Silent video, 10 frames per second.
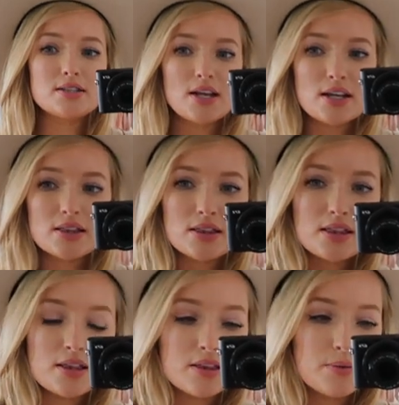it's like
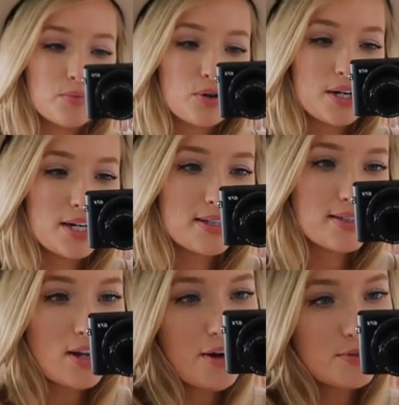the
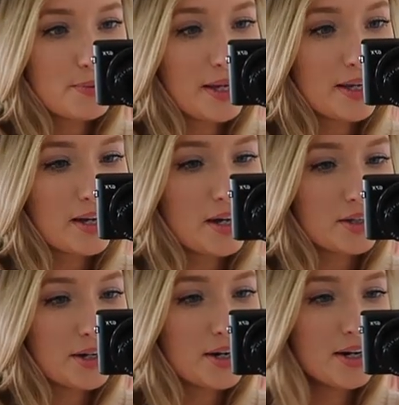prettiest soft pink
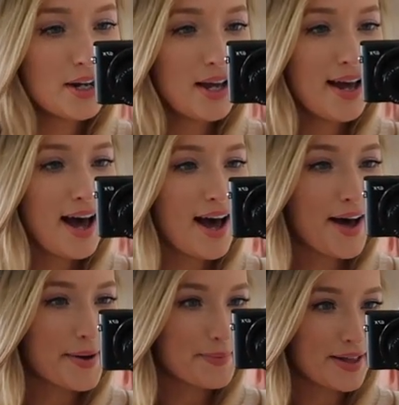color.
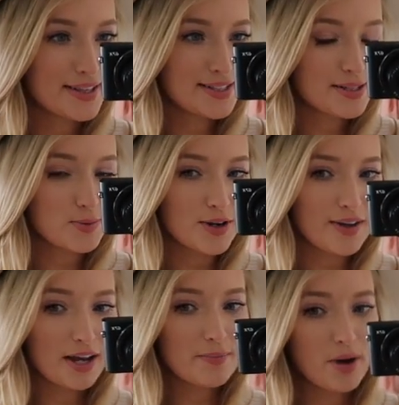Um, this is more of
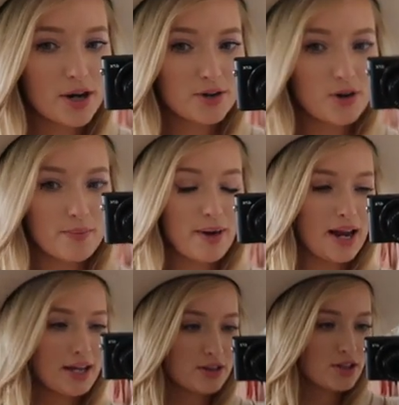like a
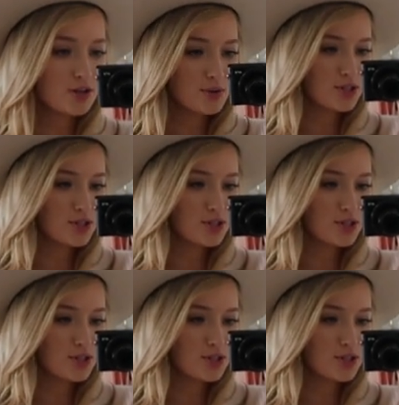monochromatic look,